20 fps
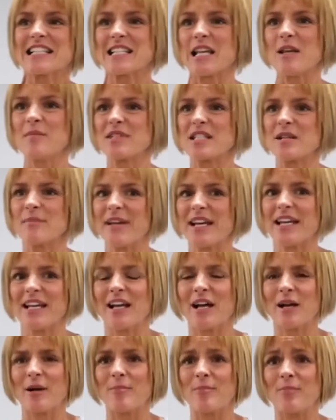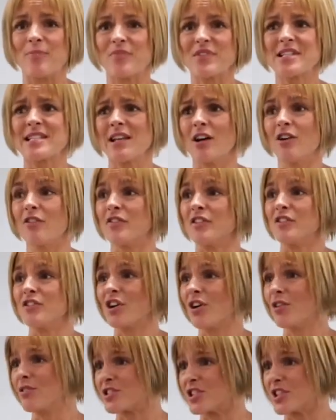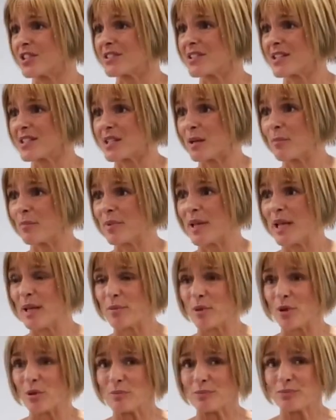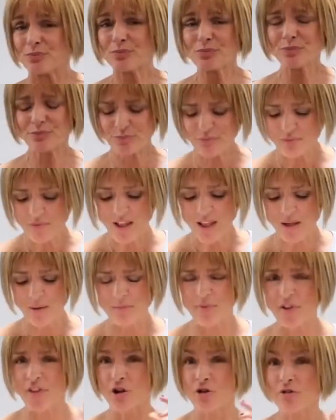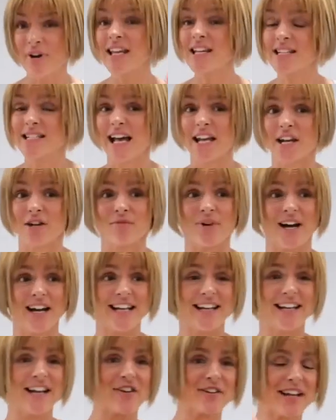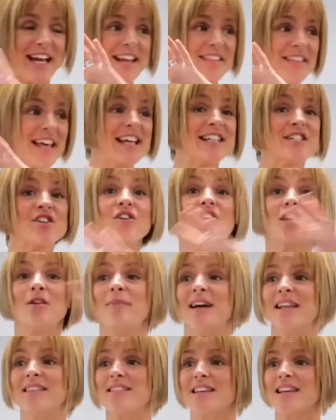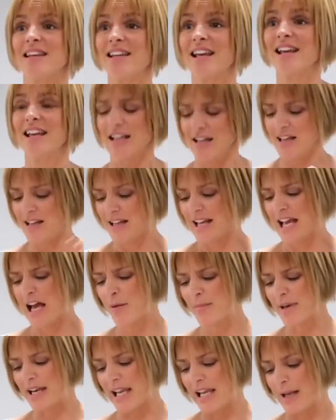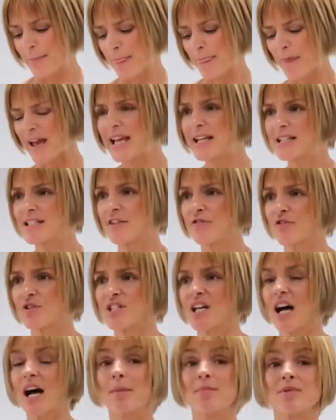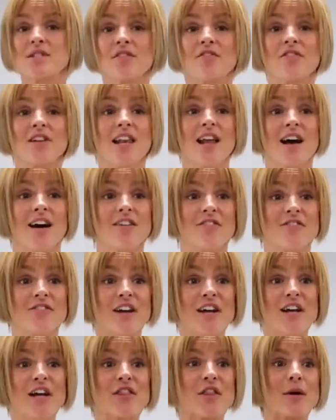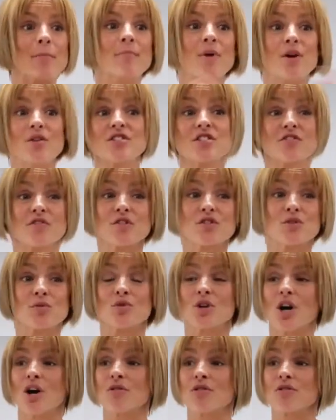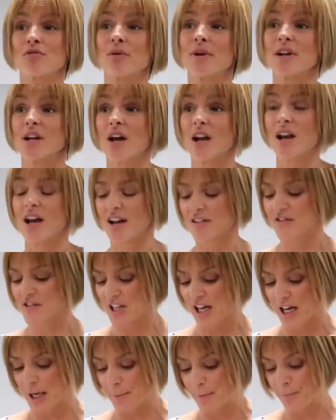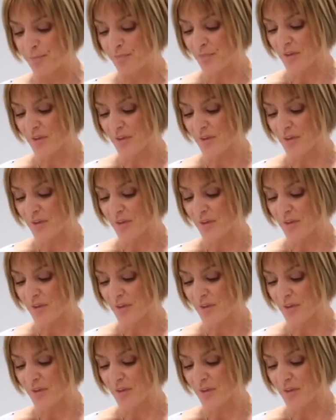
seems a bit self-indulgent to some people. But the Greeks had it right. Okay, they documented, how many? 8 different types of love that most of us will go through in our lifetime.